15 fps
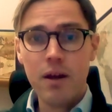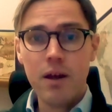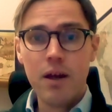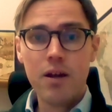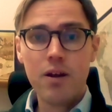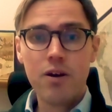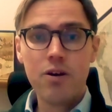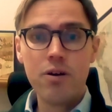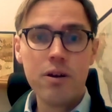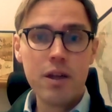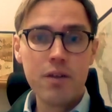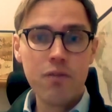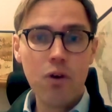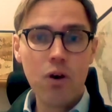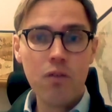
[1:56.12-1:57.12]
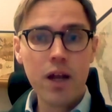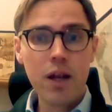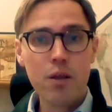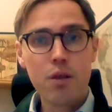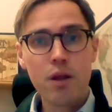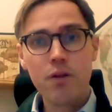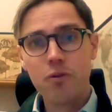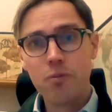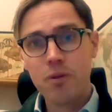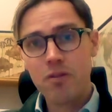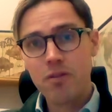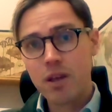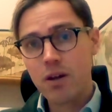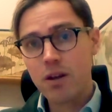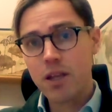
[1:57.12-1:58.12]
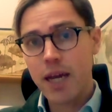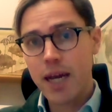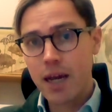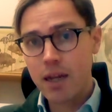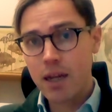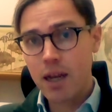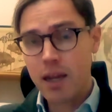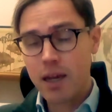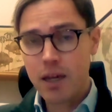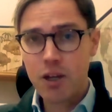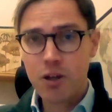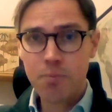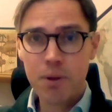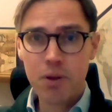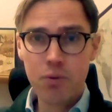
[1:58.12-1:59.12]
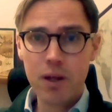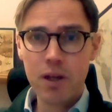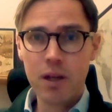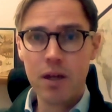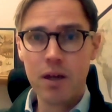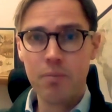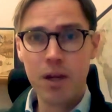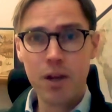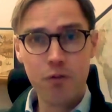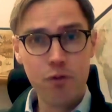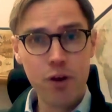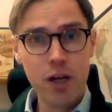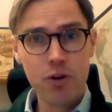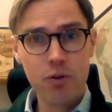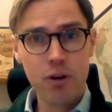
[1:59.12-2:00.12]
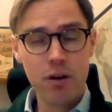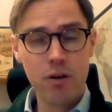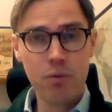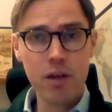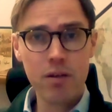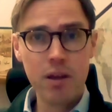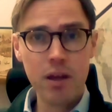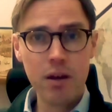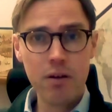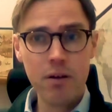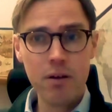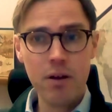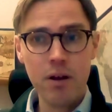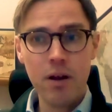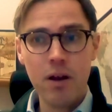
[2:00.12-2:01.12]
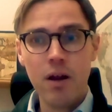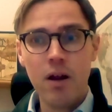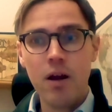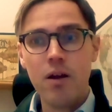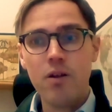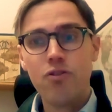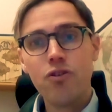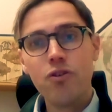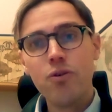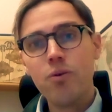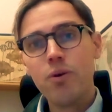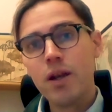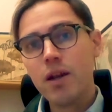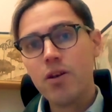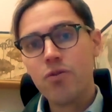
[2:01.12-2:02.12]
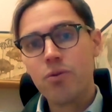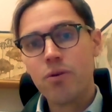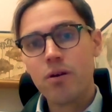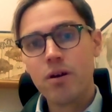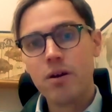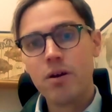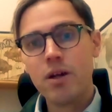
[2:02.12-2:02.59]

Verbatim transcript: It could involve anything from a single dyadic linkage between a manufacturer and a retailer to a network